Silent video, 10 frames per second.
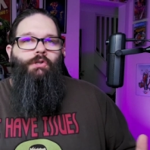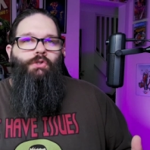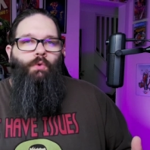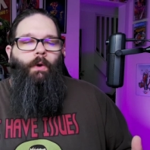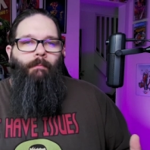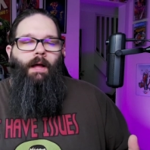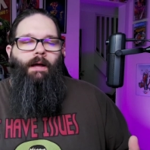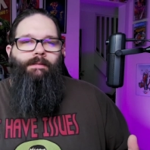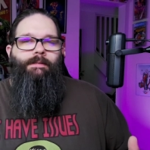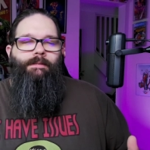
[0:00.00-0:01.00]
short
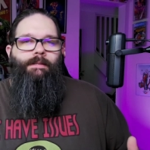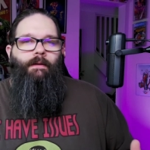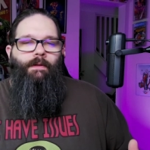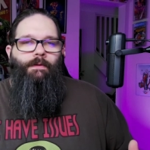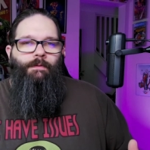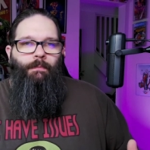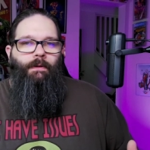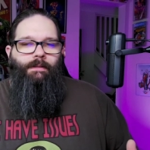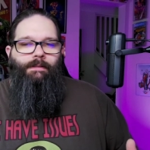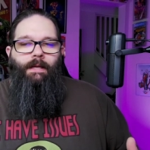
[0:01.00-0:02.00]
boxes of those
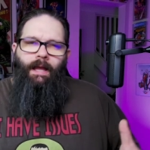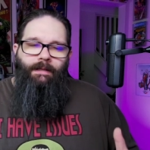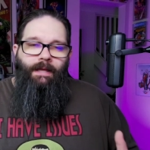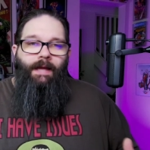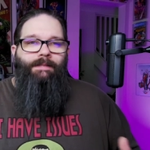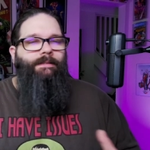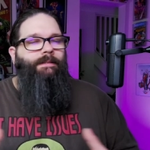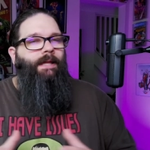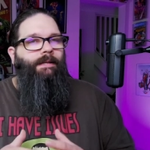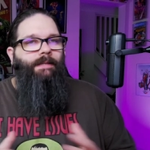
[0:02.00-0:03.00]
books. And yes,
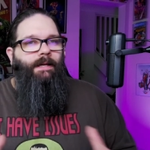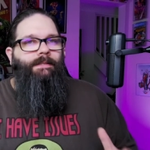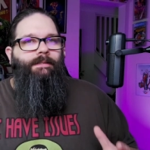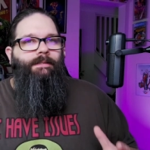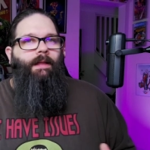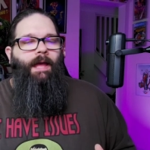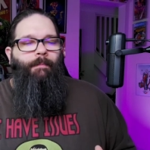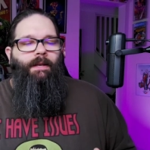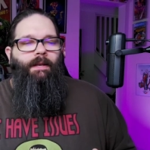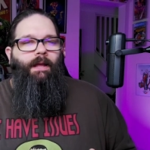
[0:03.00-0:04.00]
that does still
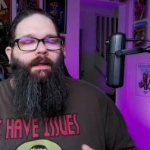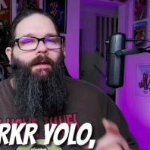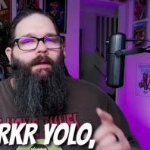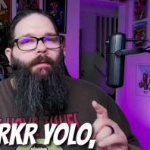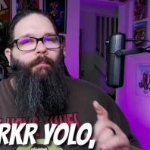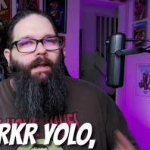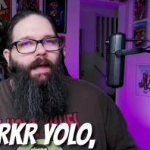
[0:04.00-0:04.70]
happen today, but it